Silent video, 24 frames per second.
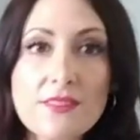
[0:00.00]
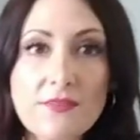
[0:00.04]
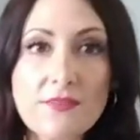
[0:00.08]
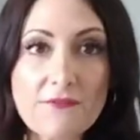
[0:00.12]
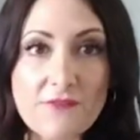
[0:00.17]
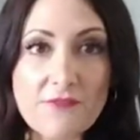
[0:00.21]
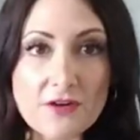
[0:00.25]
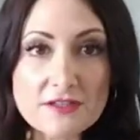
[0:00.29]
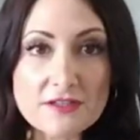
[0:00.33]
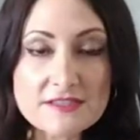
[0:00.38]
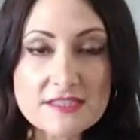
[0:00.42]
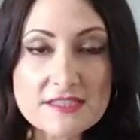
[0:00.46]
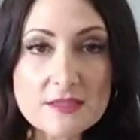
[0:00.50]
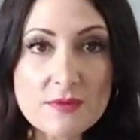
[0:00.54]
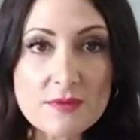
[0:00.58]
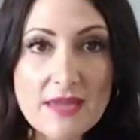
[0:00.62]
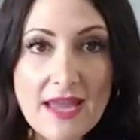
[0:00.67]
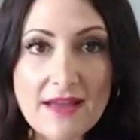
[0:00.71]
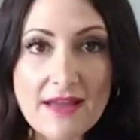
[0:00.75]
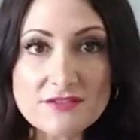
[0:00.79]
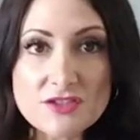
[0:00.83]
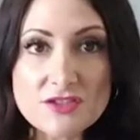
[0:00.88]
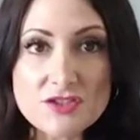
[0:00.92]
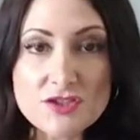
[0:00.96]
the first thing
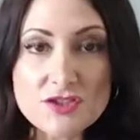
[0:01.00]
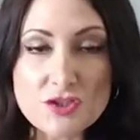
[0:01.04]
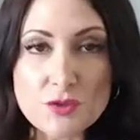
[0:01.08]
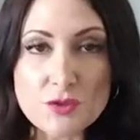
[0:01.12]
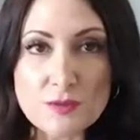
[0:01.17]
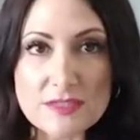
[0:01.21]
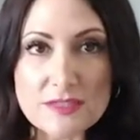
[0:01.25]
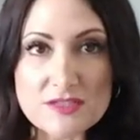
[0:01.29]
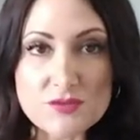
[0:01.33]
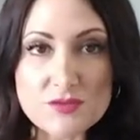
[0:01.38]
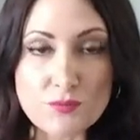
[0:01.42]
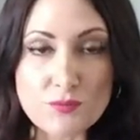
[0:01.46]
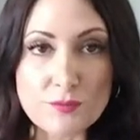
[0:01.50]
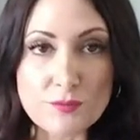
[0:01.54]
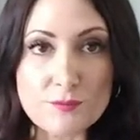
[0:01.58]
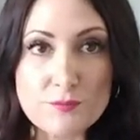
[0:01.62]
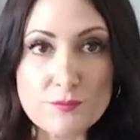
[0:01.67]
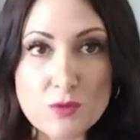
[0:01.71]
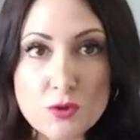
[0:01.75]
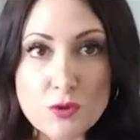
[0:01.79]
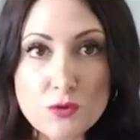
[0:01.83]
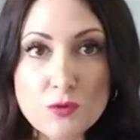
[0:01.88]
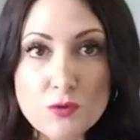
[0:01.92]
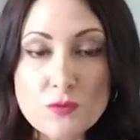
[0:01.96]
we have to do is
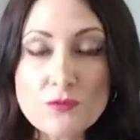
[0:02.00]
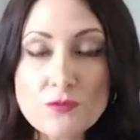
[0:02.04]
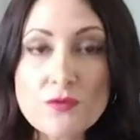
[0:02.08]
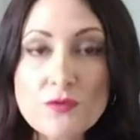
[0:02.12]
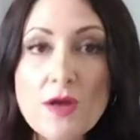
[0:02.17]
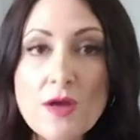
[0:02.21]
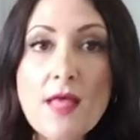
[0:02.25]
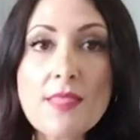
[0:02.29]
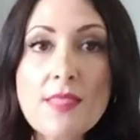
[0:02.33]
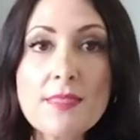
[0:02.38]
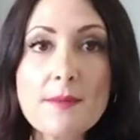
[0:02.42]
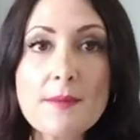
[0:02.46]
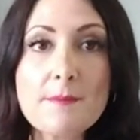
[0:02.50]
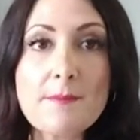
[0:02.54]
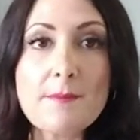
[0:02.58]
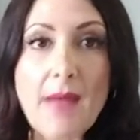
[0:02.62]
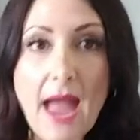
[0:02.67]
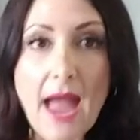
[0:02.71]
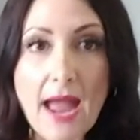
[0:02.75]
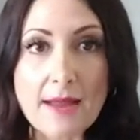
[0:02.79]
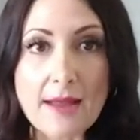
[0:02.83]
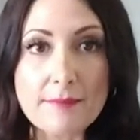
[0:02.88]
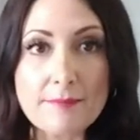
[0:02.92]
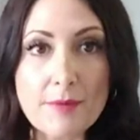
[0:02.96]
remove the
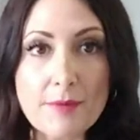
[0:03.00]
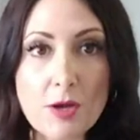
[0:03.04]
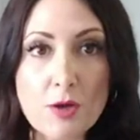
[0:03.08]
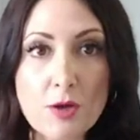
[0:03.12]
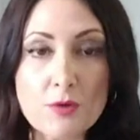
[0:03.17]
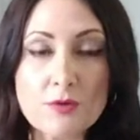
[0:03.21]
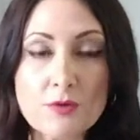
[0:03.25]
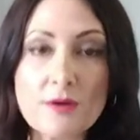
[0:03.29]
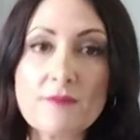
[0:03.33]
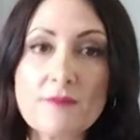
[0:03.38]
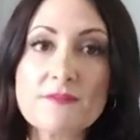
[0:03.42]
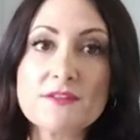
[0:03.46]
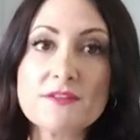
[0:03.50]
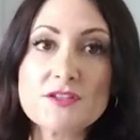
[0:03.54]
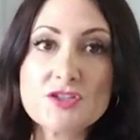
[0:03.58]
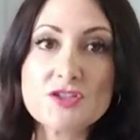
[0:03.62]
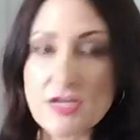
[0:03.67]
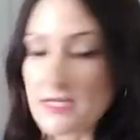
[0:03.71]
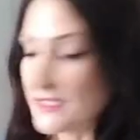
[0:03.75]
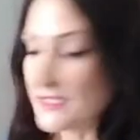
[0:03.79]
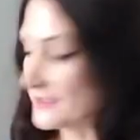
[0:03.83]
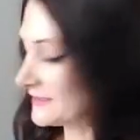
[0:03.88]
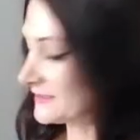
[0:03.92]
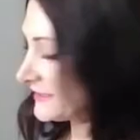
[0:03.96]
backbone of the
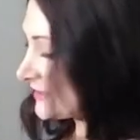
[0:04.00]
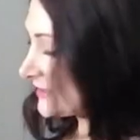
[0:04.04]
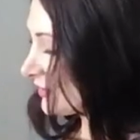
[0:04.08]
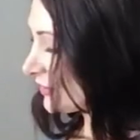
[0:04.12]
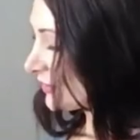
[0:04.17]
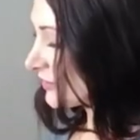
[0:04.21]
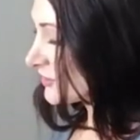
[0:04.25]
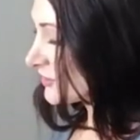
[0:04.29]
chicken. So